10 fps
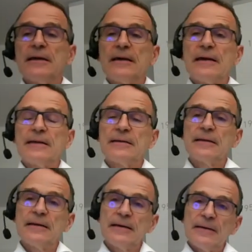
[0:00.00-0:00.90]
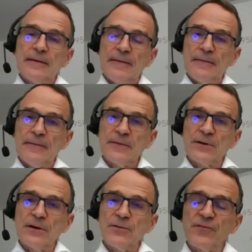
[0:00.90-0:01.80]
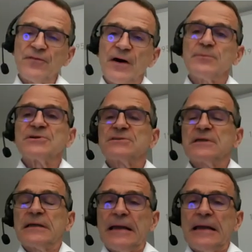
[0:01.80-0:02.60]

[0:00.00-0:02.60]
and uh, you know, farmers